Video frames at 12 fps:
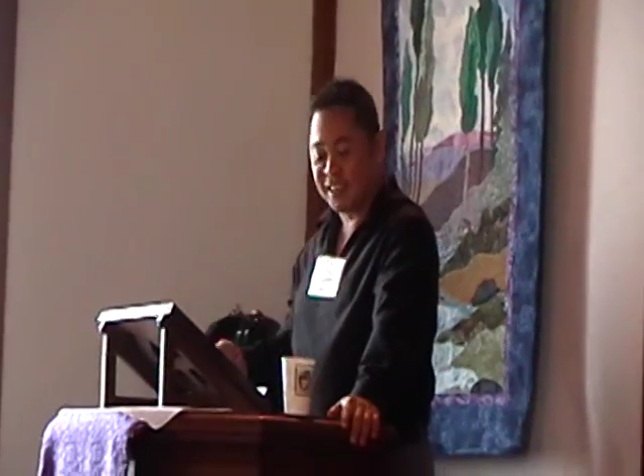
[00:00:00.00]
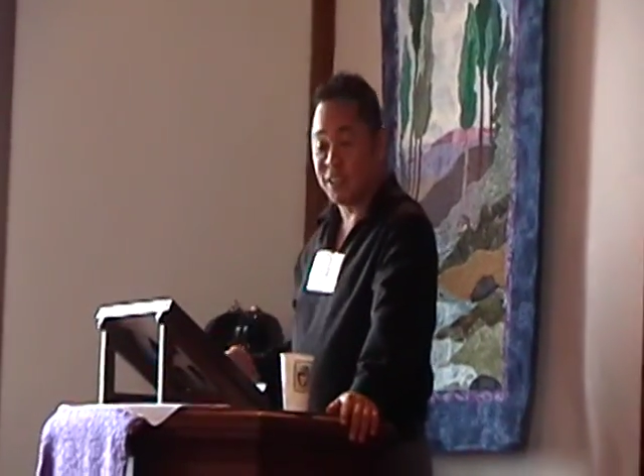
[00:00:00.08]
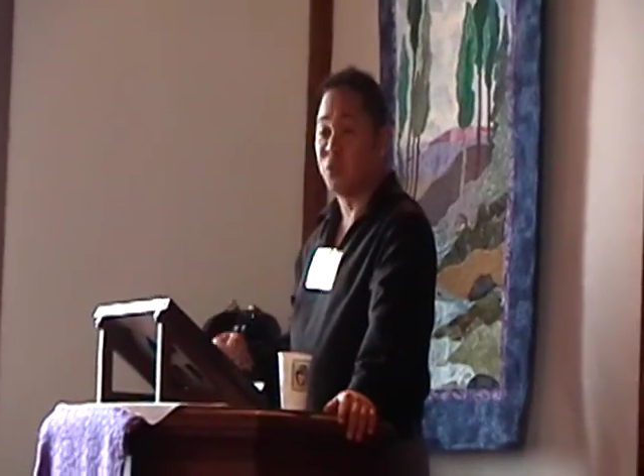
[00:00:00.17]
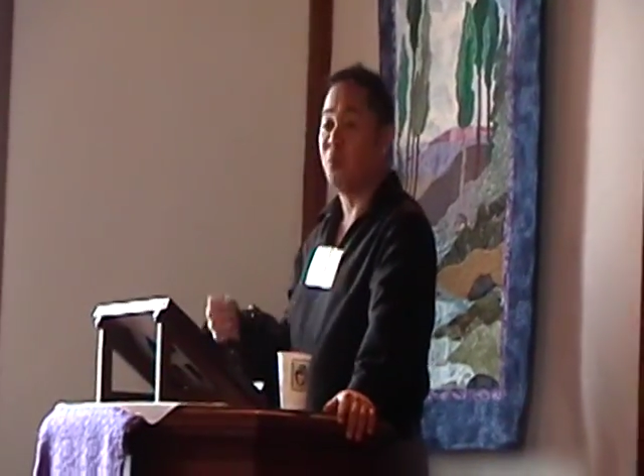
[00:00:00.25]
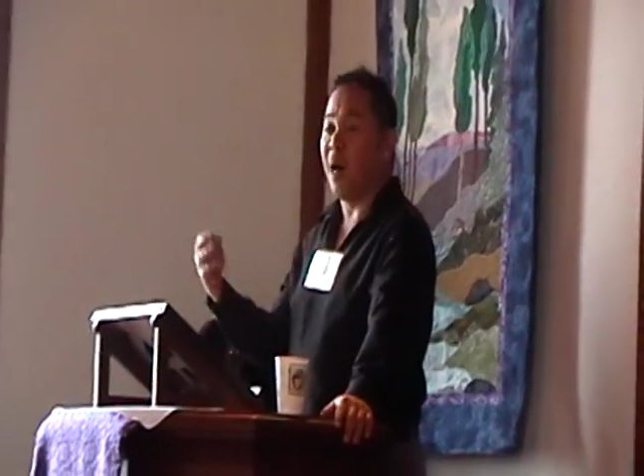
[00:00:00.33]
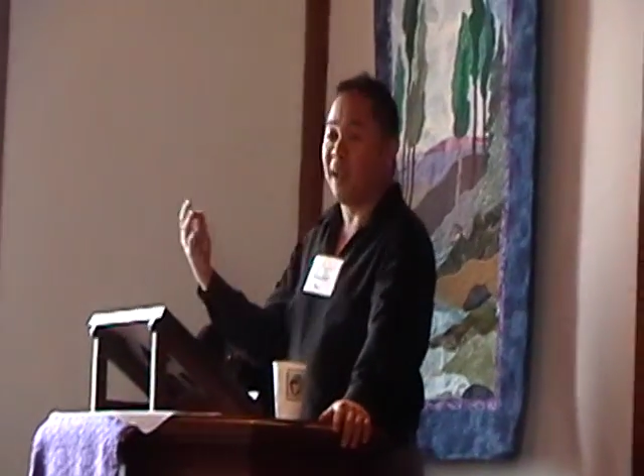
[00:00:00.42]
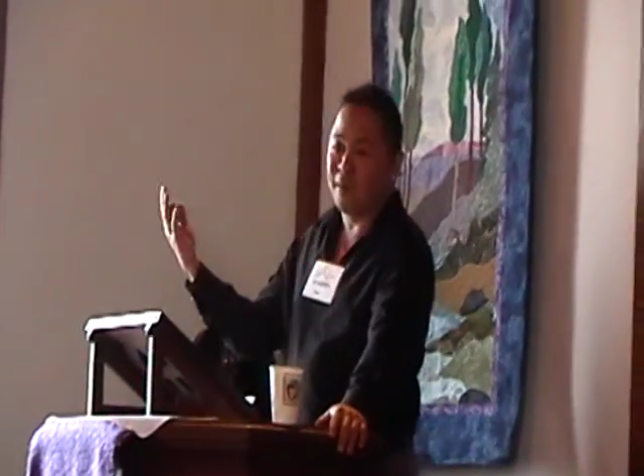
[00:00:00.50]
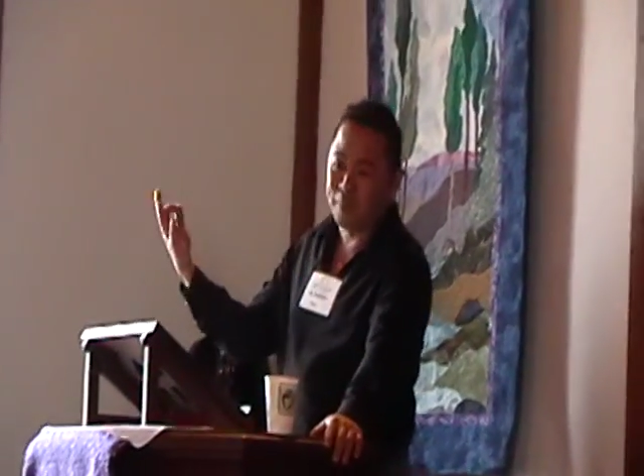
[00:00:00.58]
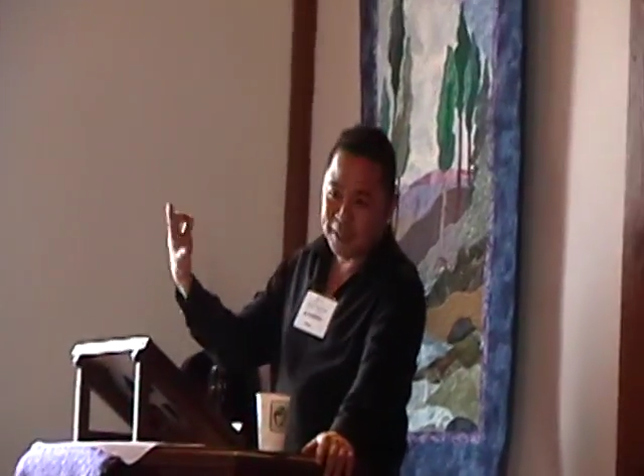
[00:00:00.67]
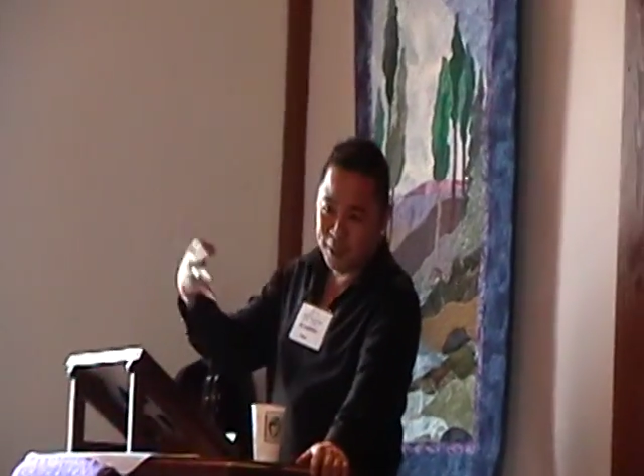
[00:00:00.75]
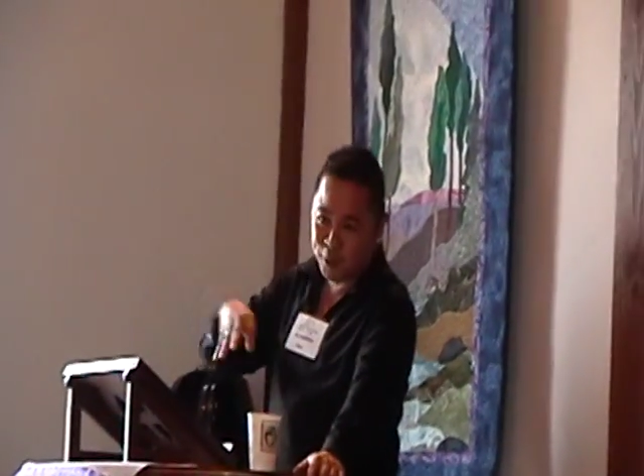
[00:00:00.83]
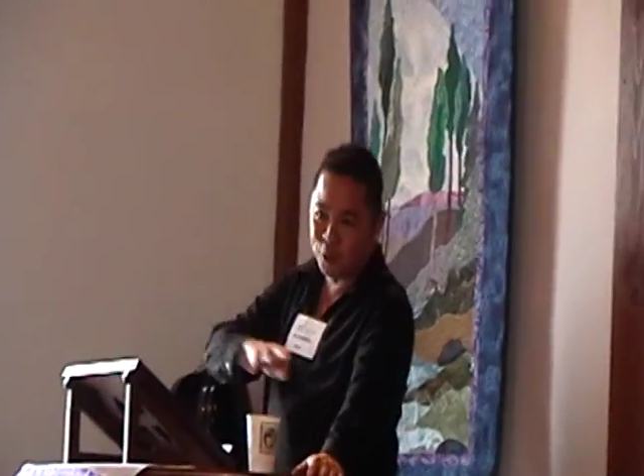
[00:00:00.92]
the Somali
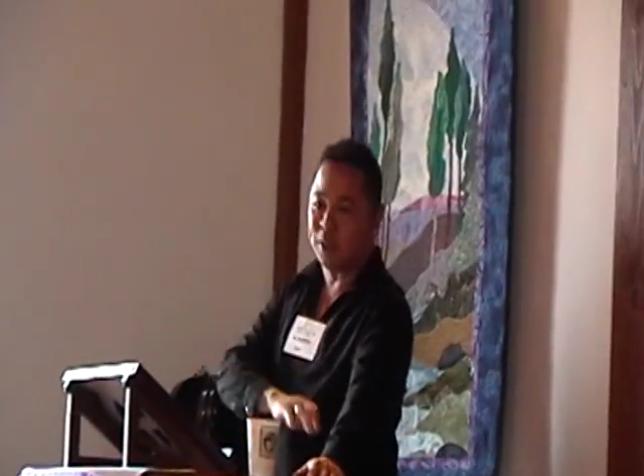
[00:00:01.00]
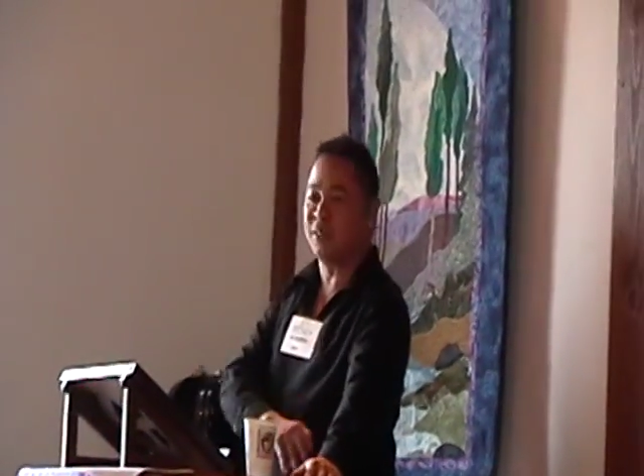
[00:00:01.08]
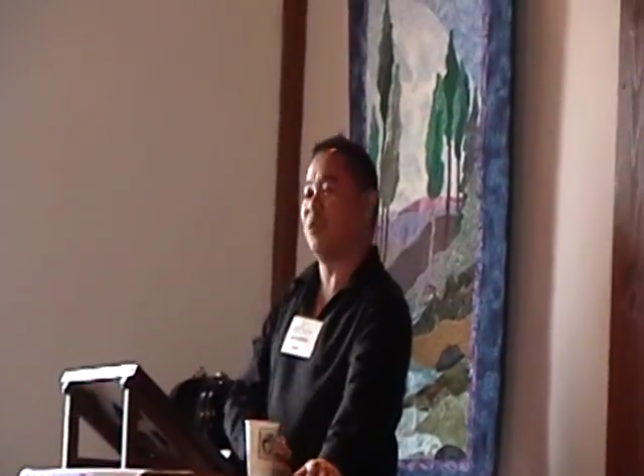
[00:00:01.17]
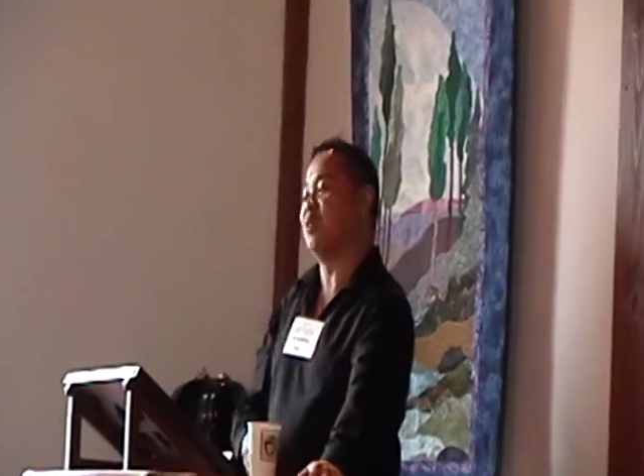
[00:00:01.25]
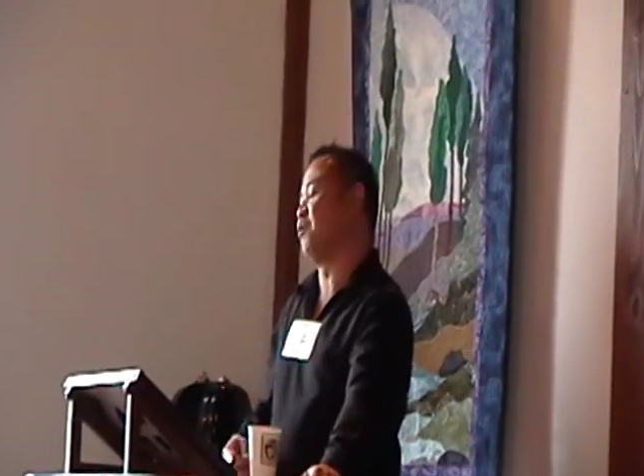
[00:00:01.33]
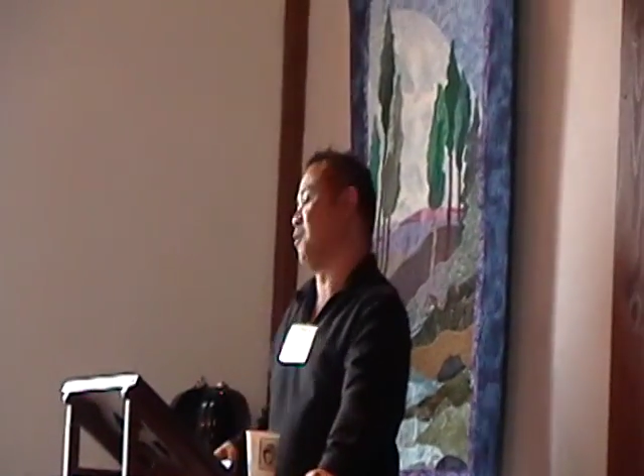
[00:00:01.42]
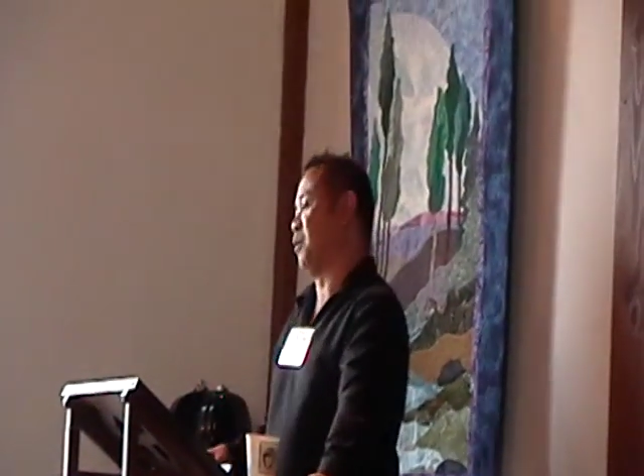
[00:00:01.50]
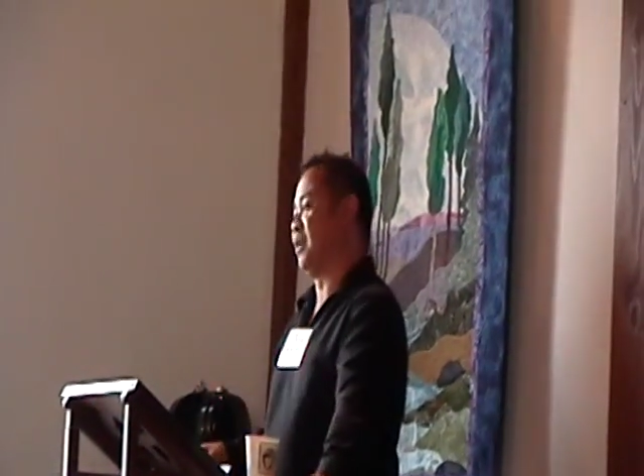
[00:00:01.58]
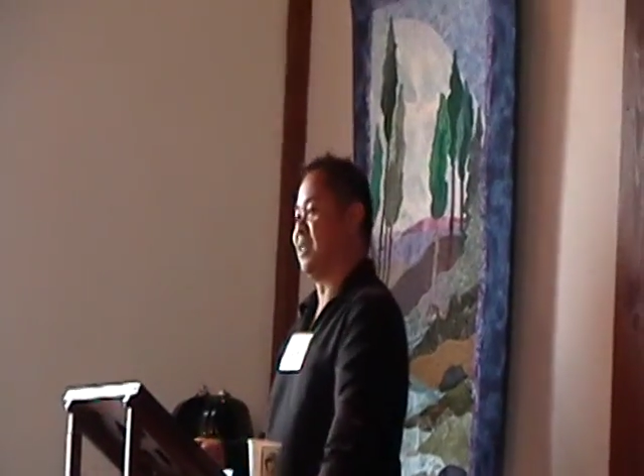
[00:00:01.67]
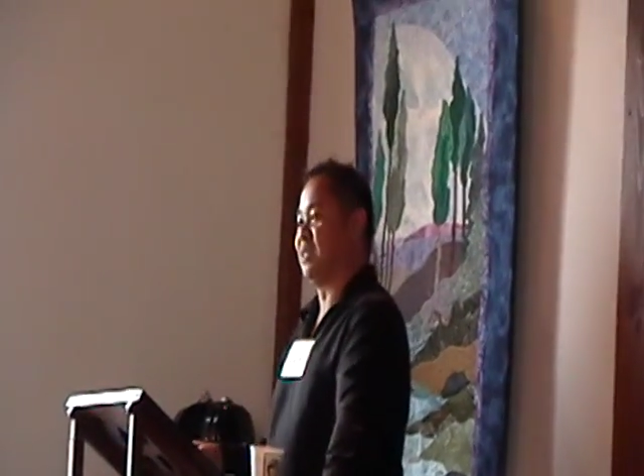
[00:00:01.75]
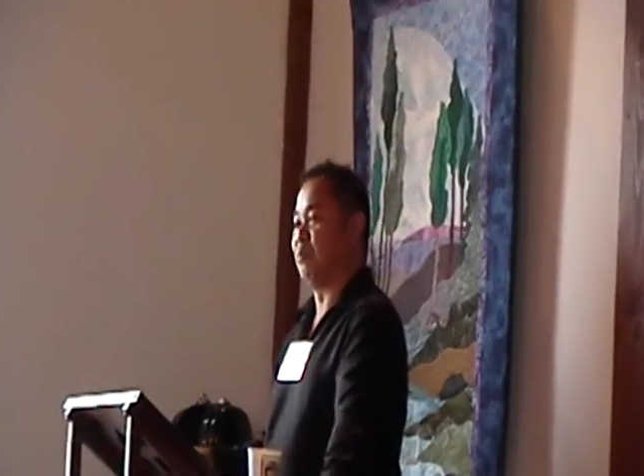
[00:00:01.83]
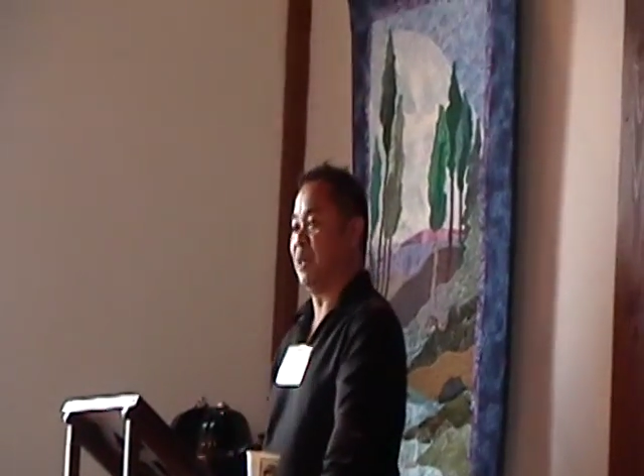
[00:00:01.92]
ambassador was one of the
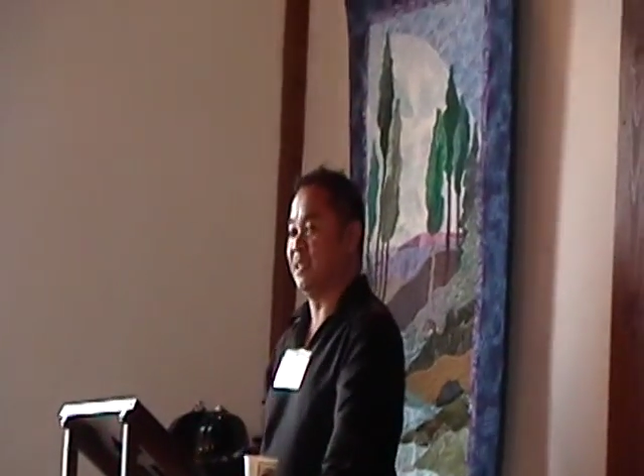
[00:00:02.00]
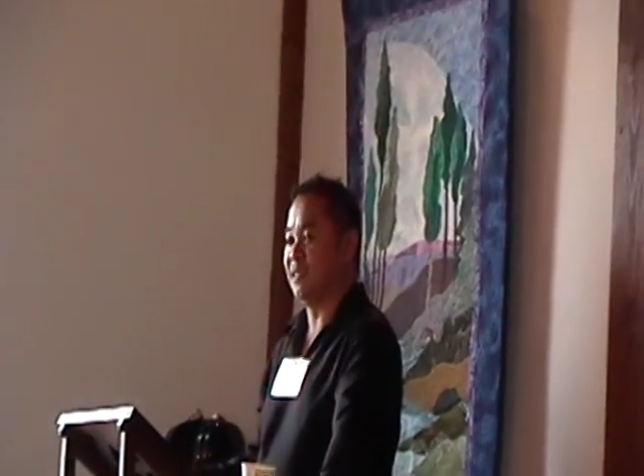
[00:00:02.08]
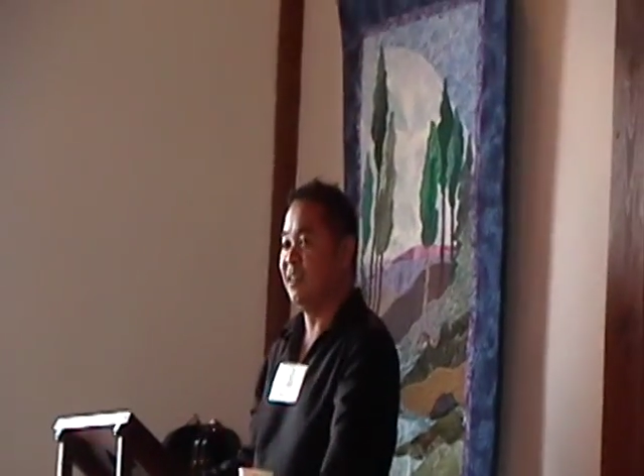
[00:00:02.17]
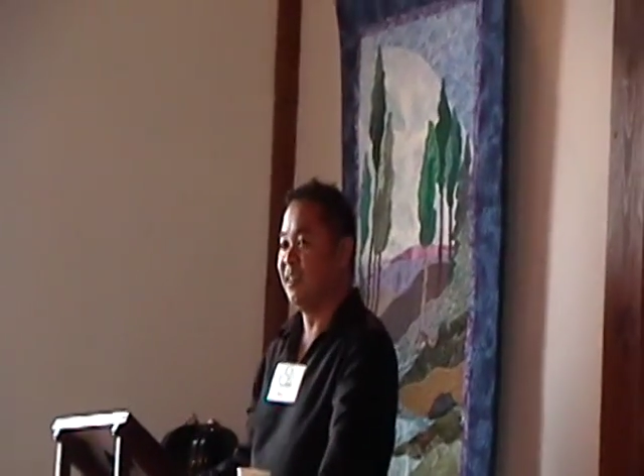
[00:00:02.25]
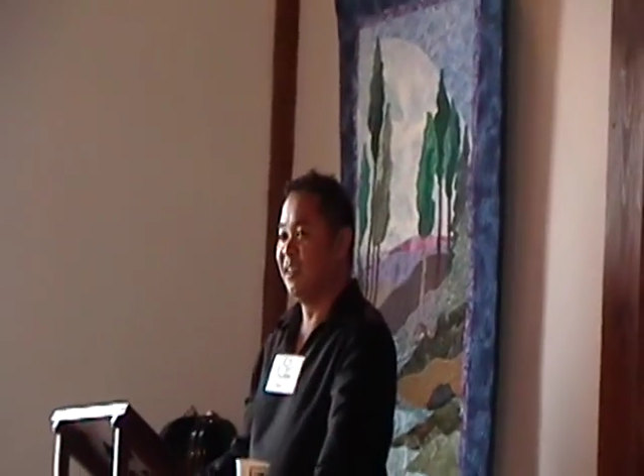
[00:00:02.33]
participants.